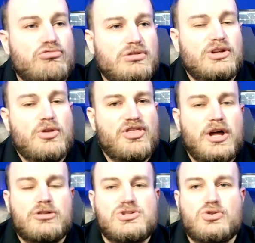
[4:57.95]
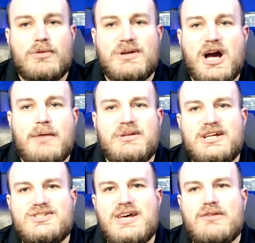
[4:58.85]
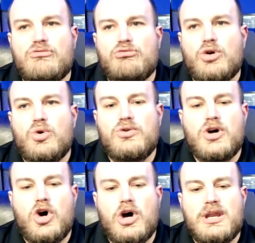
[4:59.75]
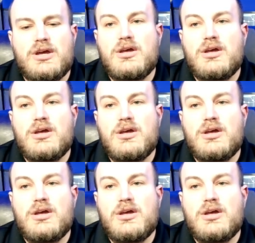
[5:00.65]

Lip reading: little thunderstorm complex that rolled on